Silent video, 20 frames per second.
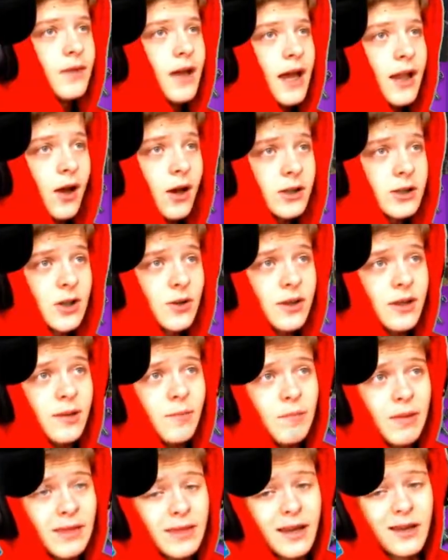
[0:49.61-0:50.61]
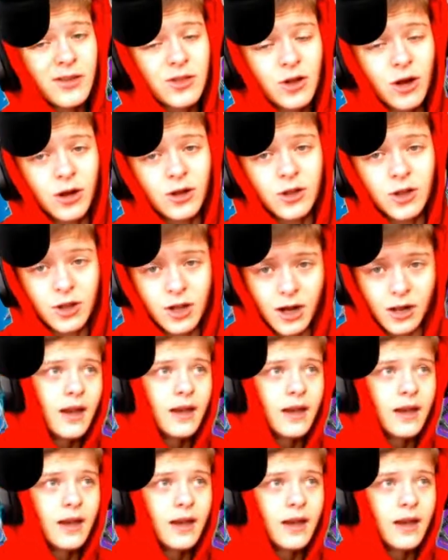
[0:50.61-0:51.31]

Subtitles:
and also the Mythic Charge Shock.